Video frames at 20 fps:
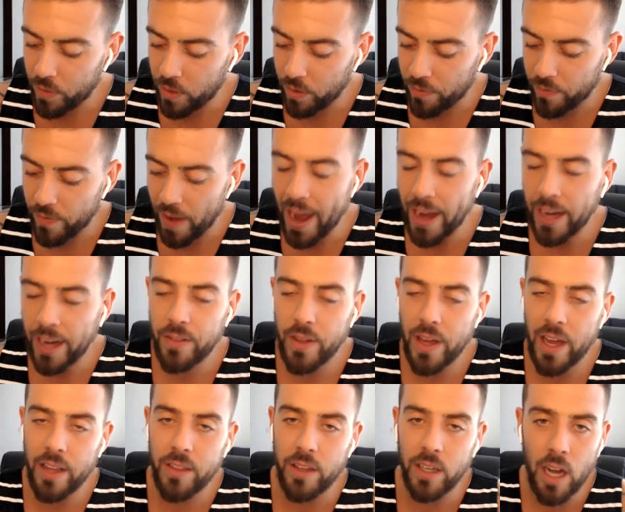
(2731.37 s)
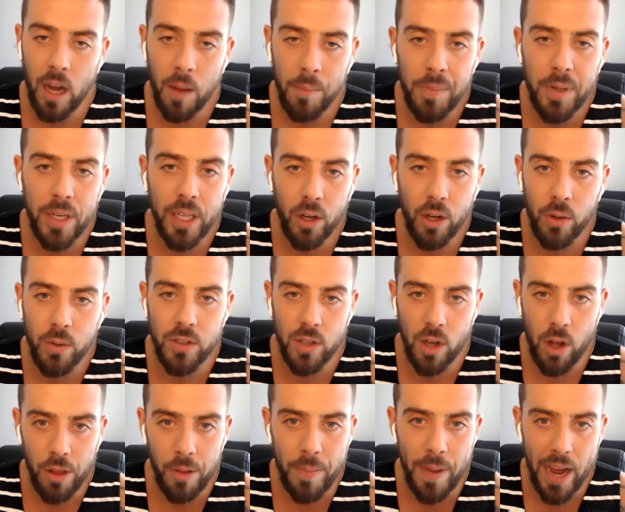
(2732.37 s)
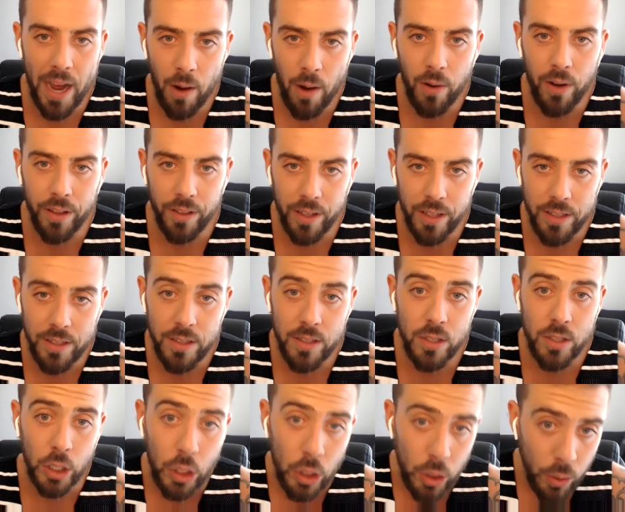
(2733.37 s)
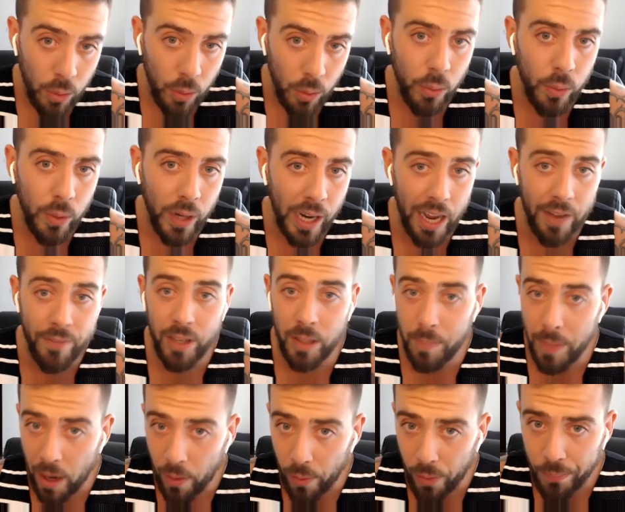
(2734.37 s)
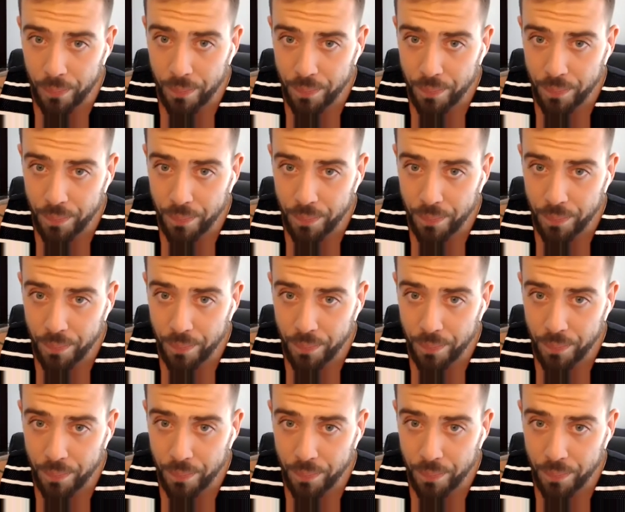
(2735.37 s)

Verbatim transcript: the fact that the company owns all the power in this to you having power